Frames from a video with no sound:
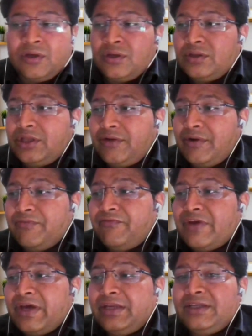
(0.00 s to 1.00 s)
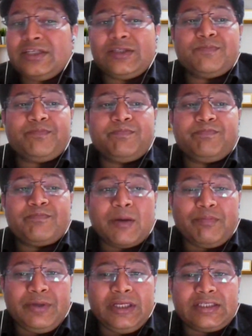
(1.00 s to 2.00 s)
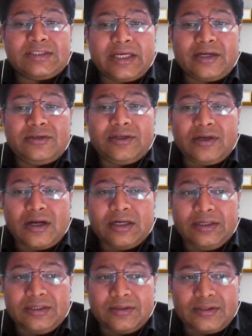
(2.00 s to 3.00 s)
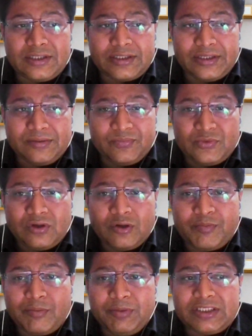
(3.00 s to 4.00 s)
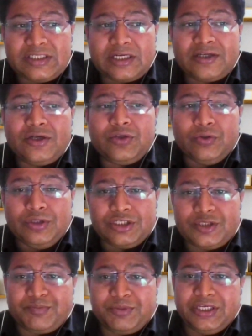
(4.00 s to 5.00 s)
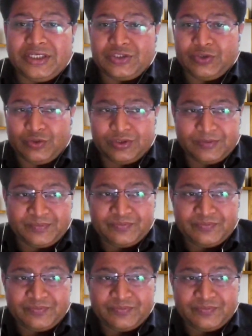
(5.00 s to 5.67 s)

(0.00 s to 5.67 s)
there were various public sector undertaking or public sector units, PSUs,